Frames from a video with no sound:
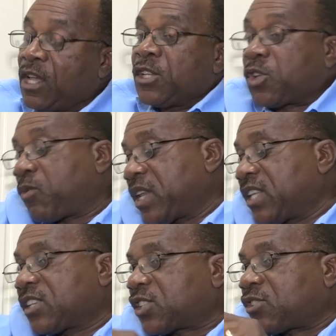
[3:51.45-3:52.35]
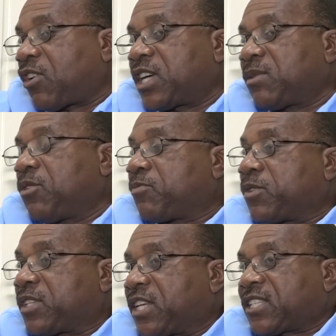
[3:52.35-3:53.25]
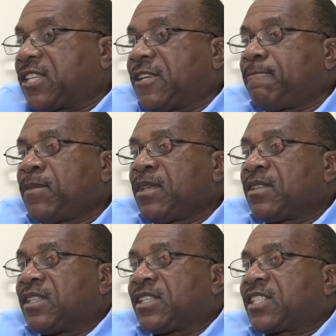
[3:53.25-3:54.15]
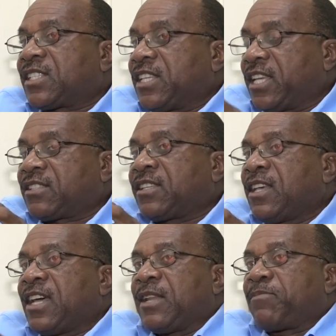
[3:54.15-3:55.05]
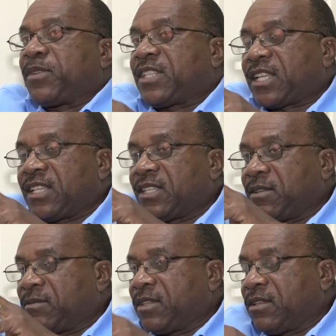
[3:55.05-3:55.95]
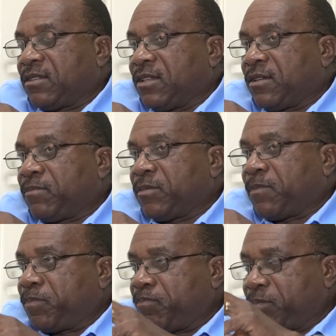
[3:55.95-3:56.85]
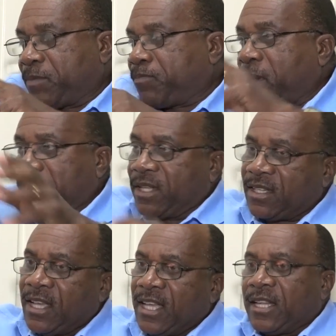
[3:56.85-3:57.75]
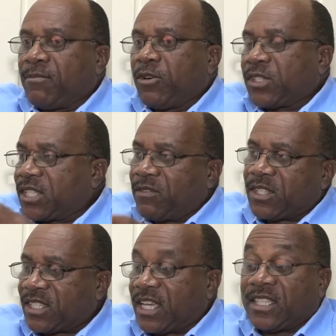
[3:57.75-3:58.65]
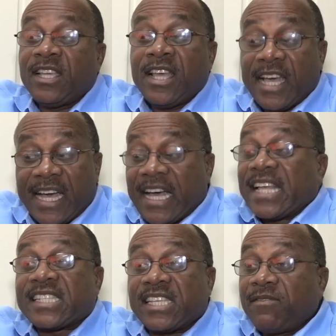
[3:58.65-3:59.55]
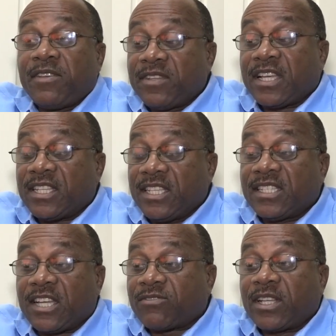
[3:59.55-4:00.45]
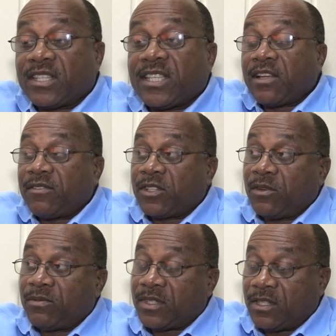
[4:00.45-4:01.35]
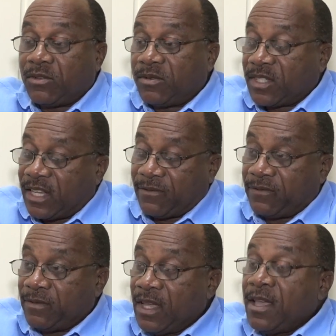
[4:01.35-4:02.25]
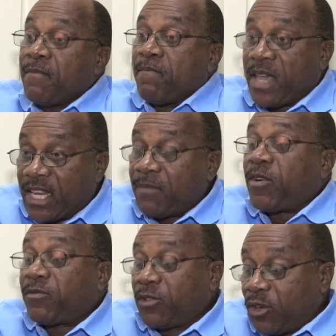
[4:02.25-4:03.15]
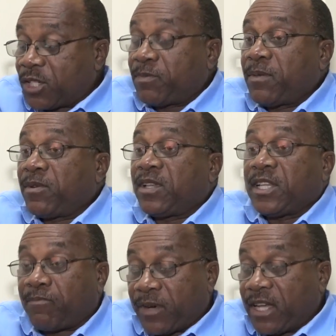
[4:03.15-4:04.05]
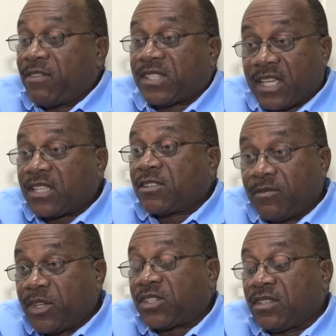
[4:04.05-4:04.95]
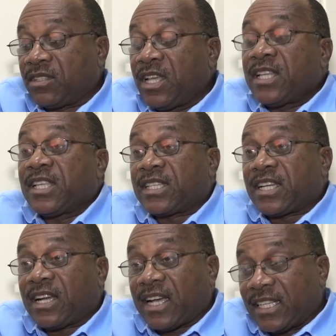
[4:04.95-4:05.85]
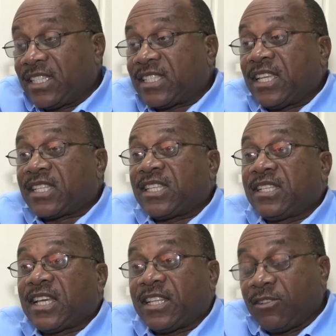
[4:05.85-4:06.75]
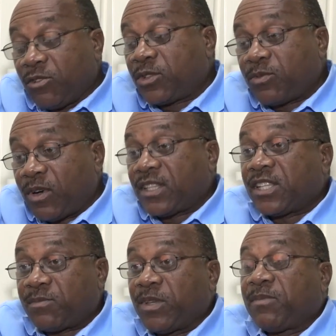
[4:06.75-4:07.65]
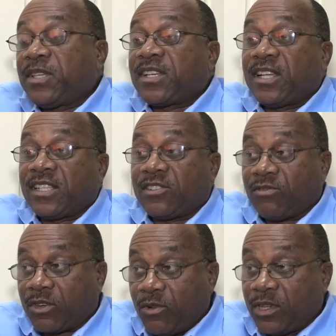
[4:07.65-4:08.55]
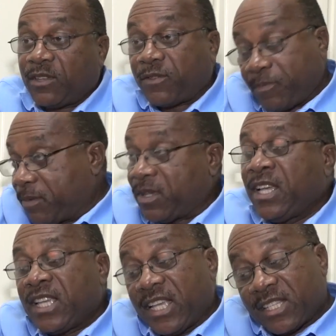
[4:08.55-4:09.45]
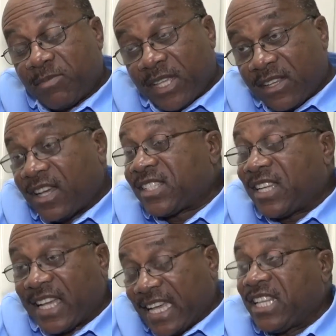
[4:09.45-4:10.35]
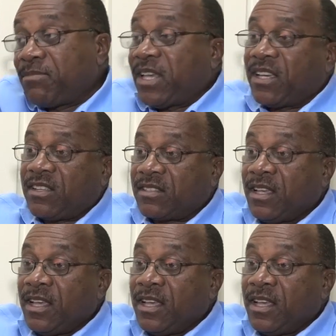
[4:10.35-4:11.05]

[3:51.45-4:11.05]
So when he is talking about protecting the state and protecting the public and about civil society, ask if he's not trying to care of his own self. Many of those people in the Private Sector Commission that are agitating that they don't want this bill because it's draconian for people is because they're hiding behind it.